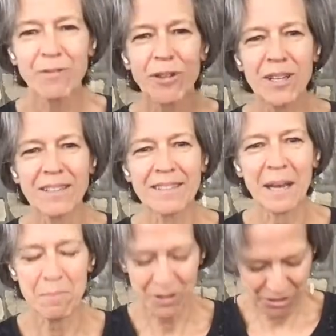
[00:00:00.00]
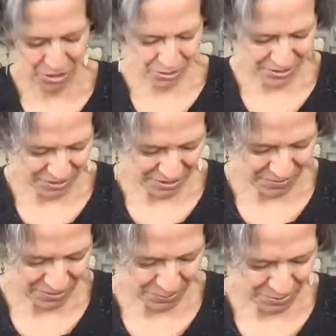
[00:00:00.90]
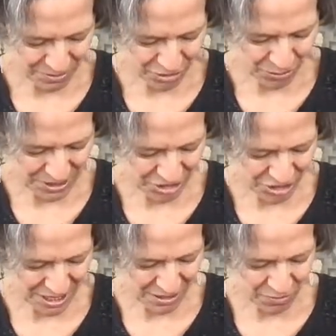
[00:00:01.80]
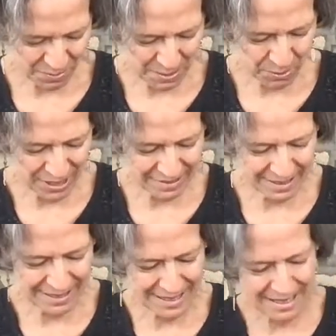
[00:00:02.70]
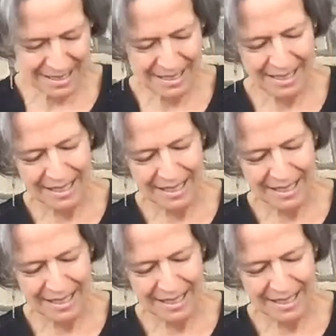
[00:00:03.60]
for this episode is a screenshot of my bracelets.